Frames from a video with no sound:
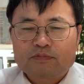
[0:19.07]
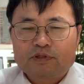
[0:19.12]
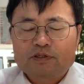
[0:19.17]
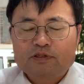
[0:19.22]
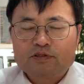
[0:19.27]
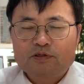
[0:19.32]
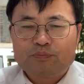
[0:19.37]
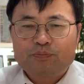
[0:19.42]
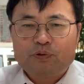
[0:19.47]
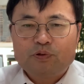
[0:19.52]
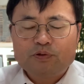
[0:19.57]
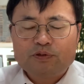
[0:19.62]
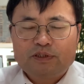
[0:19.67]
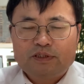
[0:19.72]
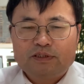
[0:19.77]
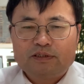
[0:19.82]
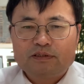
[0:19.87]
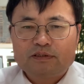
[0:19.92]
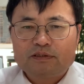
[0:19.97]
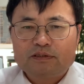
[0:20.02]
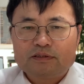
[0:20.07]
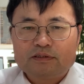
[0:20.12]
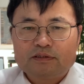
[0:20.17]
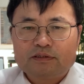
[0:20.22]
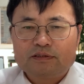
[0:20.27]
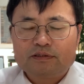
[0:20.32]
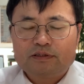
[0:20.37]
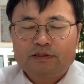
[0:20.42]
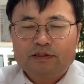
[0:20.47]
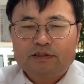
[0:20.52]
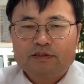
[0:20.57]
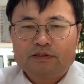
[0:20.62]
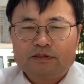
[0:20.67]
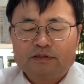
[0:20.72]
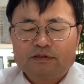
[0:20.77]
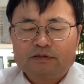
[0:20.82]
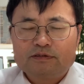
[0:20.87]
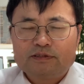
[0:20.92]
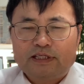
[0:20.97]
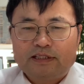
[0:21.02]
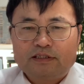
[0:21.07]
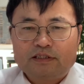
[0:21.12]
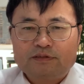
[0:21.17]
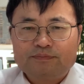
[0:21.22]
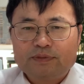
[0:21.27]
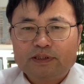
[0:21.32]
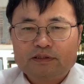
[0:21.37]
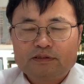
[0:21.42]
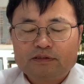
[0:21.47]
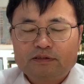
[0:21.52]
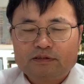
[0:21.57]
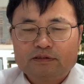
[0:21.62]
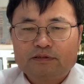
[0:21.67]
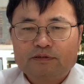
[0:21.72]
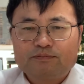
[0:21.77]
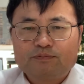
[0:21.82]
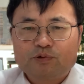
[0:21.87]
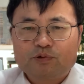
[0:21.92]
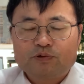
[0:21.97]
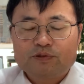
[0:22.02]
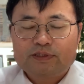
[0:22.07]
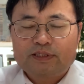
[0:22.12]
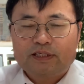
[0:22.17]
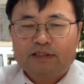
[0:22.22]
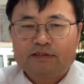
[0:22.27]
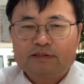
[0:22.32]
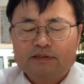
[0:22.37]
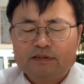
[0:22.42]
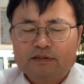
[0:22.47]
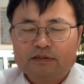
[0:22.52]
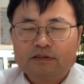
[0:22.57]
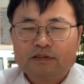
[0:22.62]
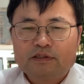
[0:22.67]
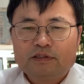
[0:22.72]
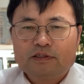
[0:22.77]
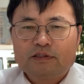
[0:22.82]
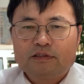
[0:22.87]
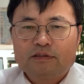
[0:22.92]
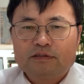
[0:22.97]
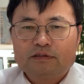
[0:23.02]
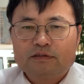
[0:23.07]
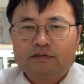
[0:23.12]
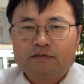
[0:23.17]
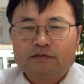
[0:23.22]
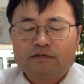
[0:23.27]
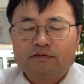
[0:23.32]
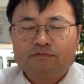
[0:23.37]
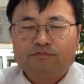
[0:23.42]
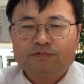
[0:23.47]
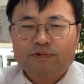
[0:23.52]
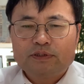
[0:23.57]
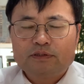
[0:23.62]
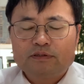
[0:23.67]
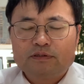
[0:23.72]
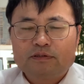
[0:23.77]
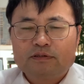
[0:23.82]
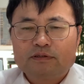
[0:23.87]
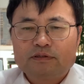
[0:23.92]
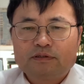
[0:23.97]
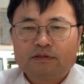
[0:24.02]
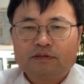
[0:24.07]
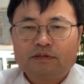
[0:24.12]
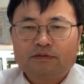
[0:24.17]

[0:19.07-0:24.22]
supported this settlement process with the